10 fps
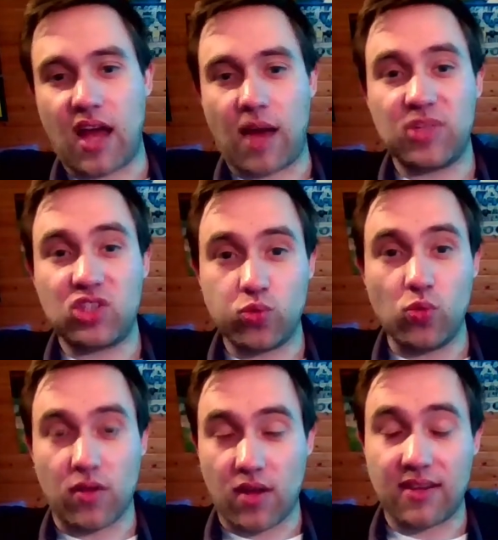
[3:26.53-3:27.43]

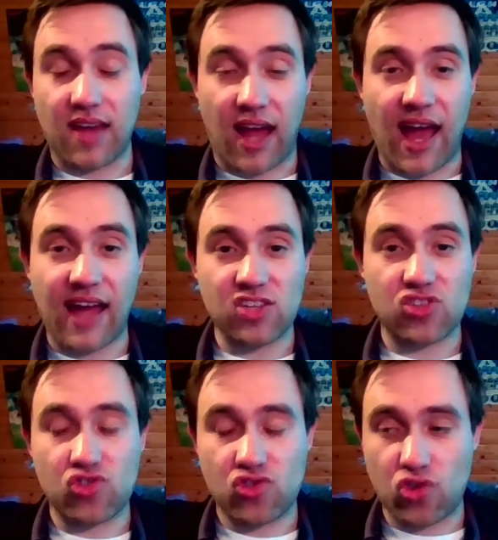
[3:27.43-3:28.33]
Abitur, the
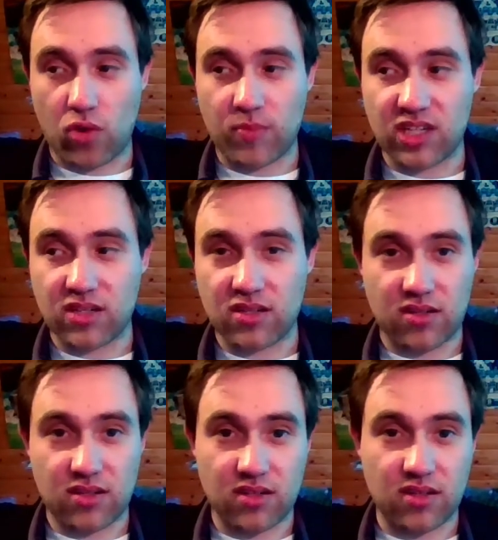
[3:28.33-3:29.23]
highest German